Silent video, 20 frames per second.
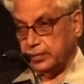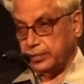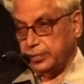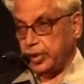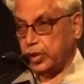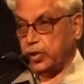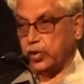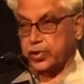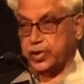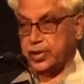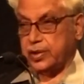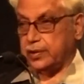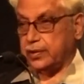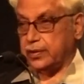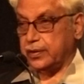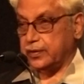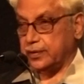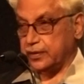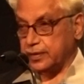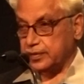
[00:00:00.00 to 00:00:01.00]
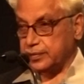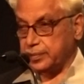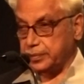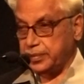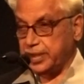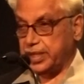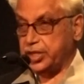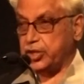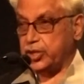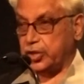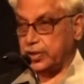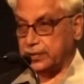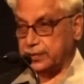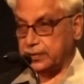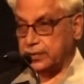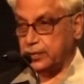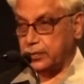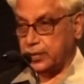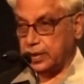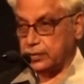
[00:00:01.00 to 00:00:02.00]
Bikoshito, Bikshit,
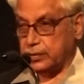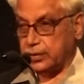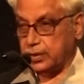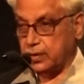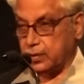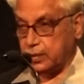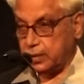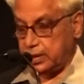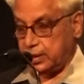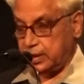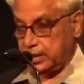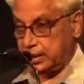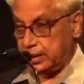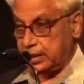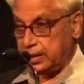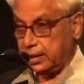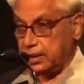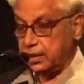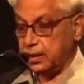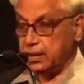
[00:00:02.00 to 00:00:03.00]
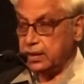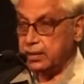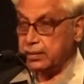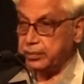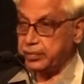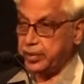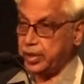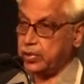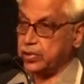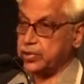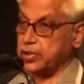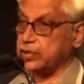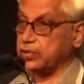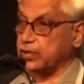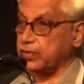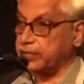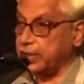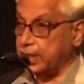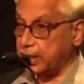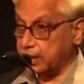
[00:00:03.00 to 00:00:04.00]
what we call in Hindi,
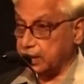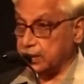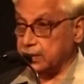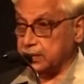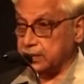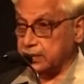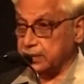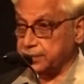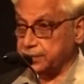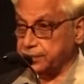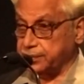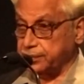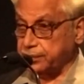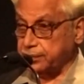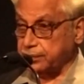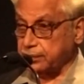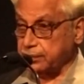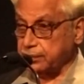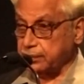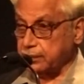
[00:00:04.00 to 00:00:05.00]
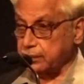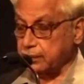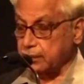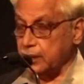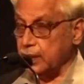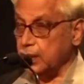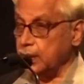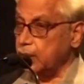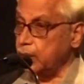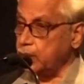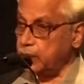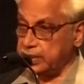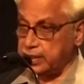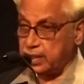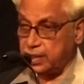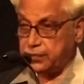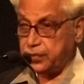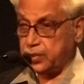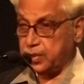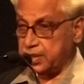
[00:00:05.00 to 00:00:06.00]
Bikoshito Bharat,
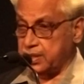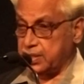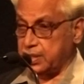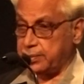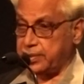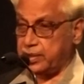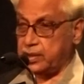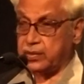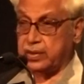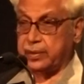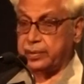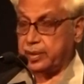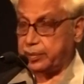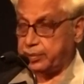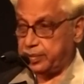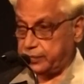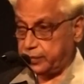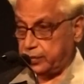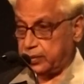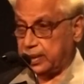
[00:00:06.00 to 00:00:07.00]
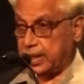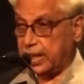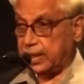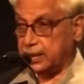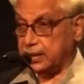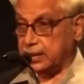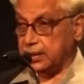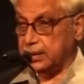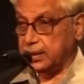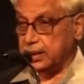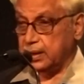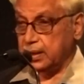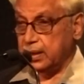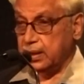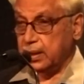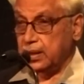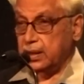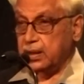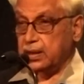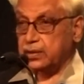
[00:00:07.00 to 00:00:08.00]
whether 47 or even before that.
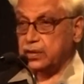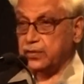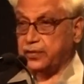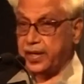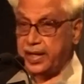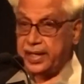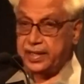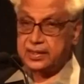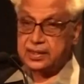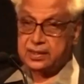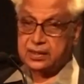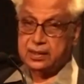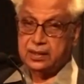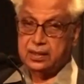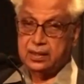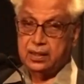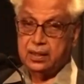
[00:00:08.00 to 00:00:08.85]
So friends,